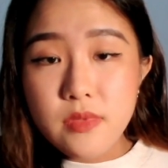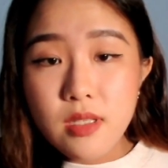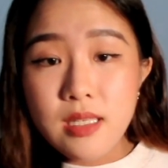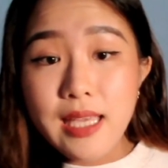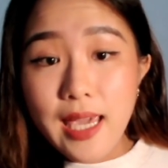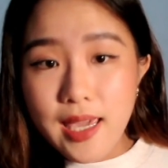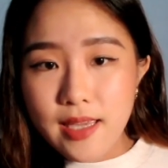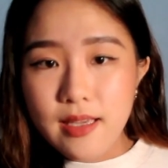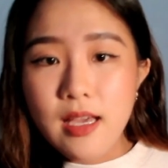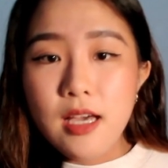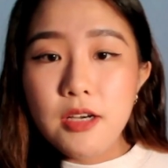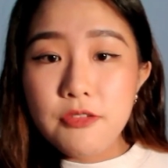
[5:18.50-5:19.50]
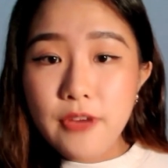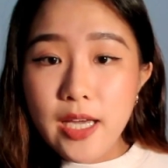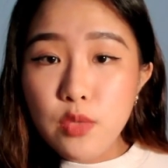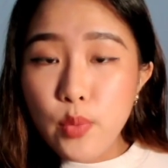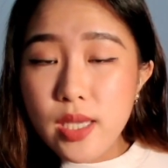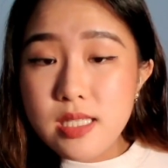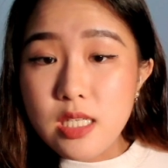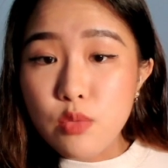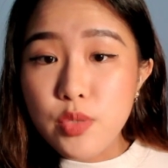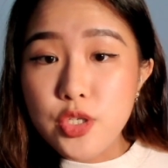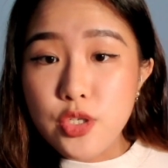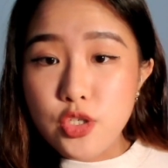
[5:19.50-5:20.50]
A, find ways in
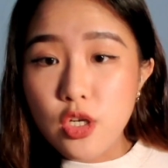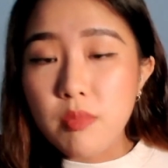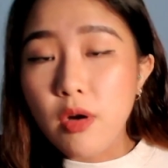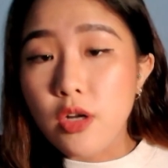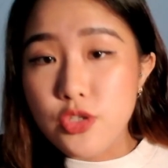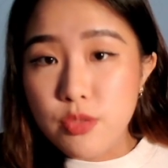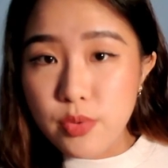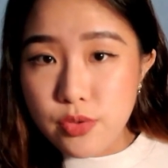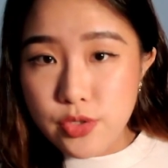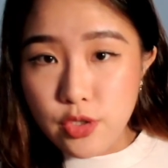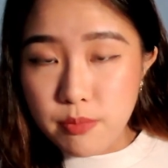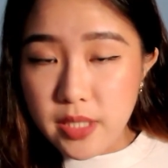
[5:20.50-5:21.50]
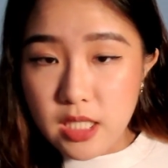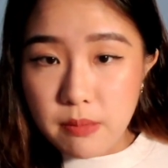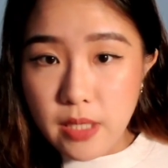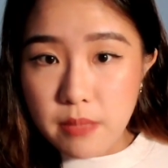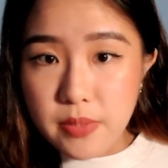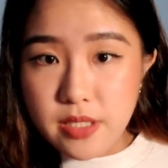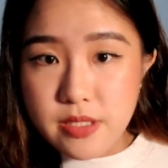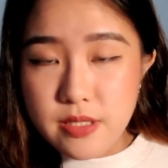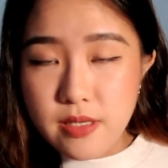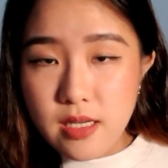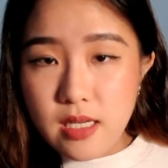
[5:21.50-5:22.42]
which your job contributes to your bigger purpose.